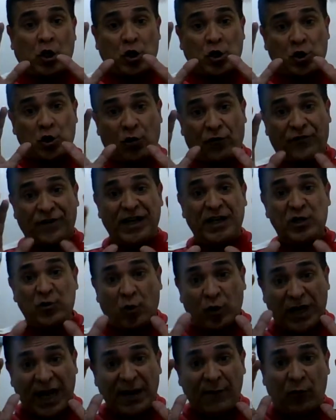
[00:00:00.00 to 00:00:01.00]
So, friends,
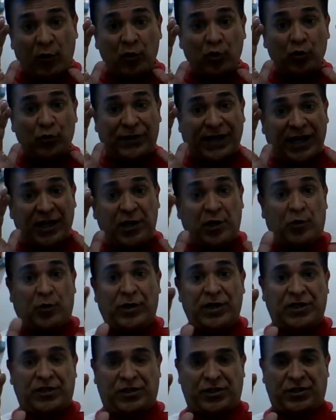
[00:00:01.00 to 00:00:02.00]
what I want to tell you
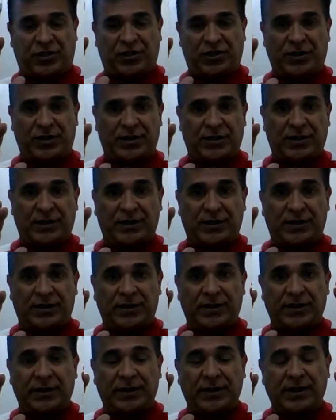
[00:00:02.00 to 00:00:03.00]
is
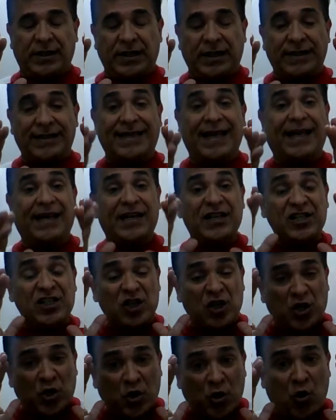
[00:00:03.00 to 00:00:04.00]
there
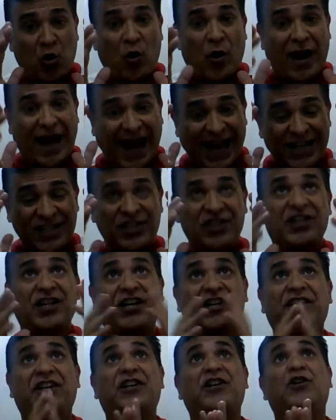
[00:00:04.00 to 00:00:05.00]
is no
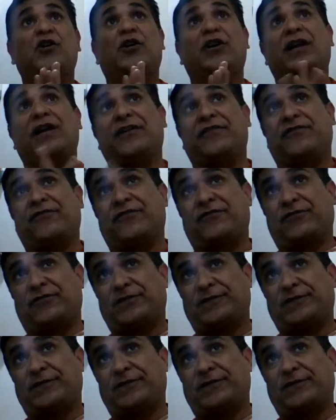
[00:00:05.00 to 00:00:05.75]
accident in your life.